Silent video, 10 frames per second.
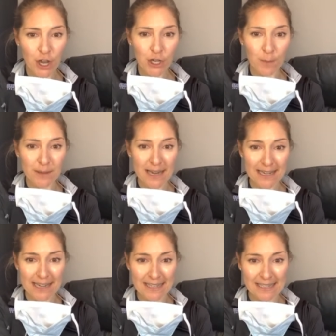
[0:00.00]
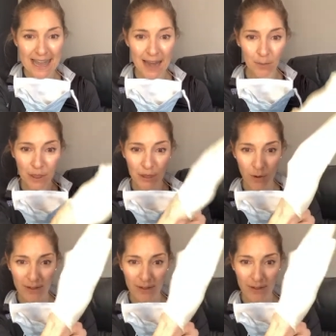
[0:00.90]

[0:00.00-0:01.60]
You protect against that with your